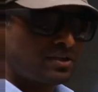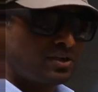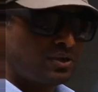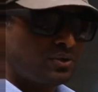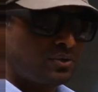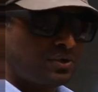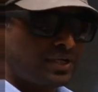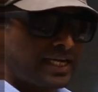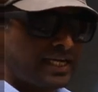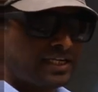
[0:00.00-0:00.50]

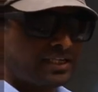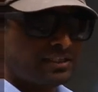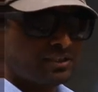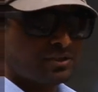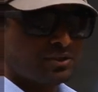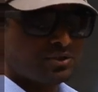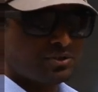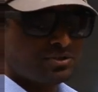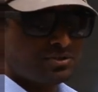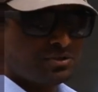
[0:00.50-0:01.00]
To get
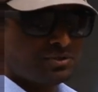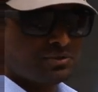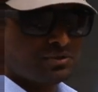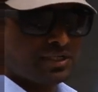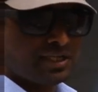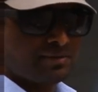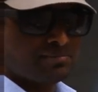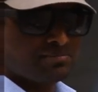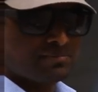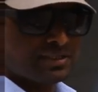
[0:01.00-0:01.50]
those two
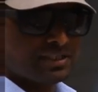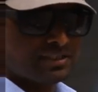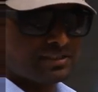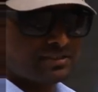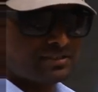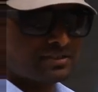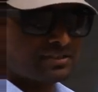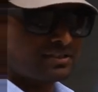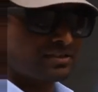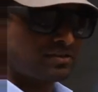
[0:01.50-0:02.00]

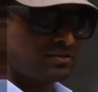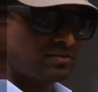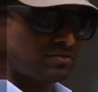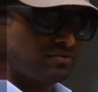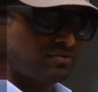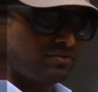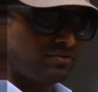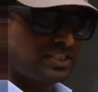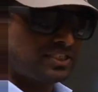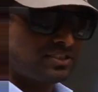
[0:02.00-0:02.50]
numbers,
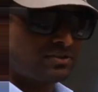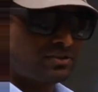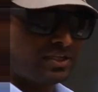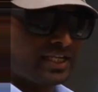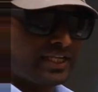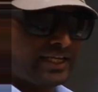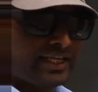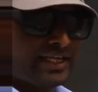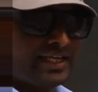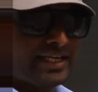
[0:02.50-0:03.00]
we should
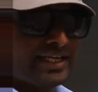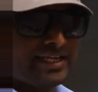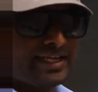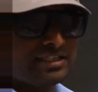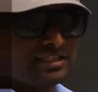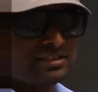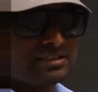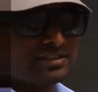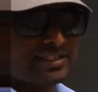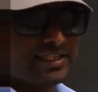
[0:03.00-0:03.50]
take
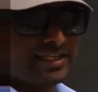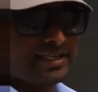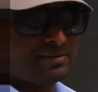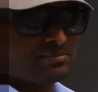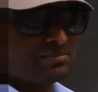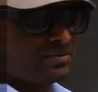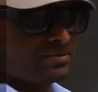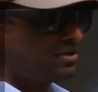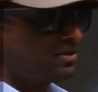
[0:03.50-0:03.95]
LCM